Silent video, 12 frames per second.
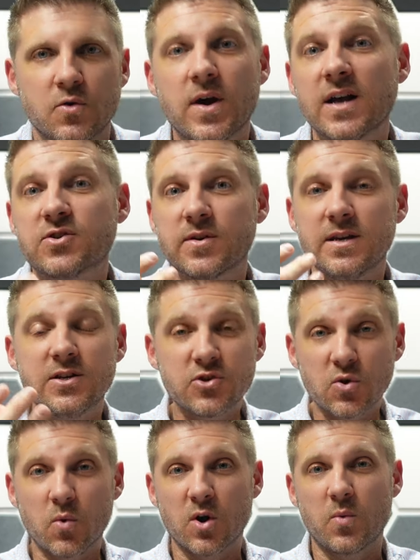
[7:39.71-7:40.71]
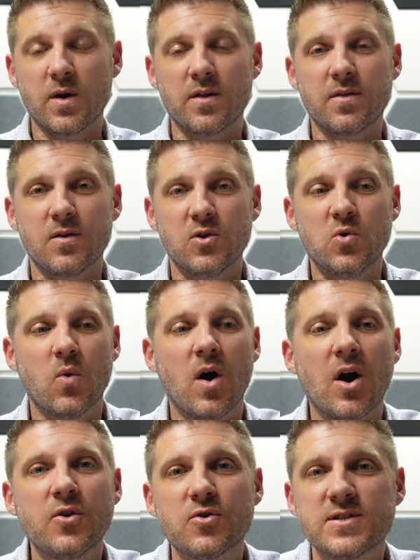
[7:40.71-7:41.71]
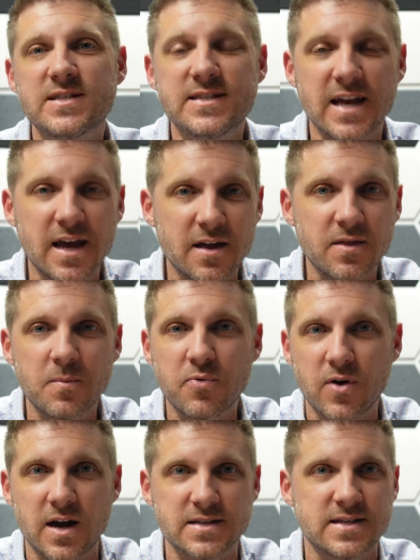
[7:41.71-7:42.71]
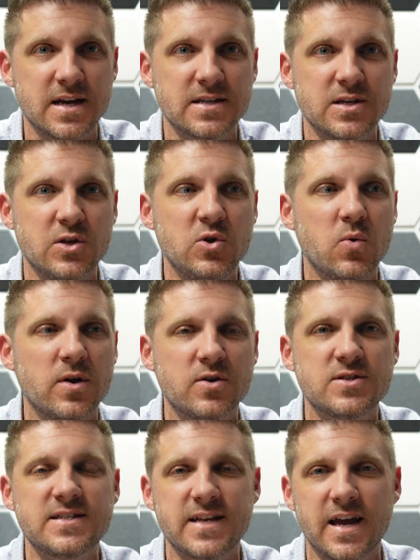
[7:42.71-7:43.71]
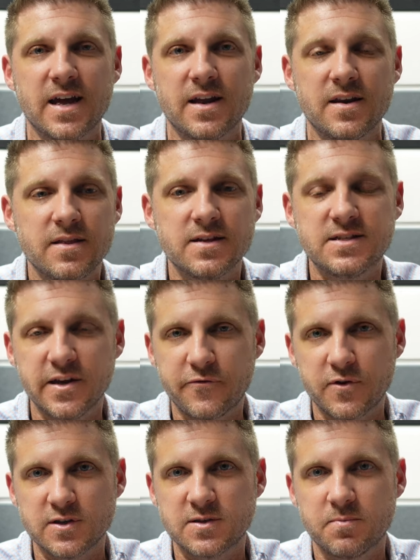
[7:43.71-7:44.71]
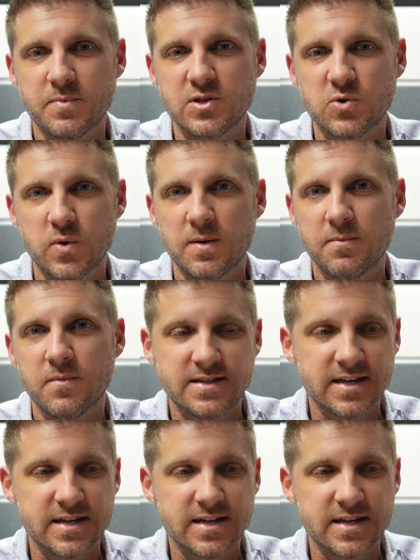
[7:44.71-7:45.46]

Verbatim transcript: You guys are easier to work with. You understand the process and you understand the difference between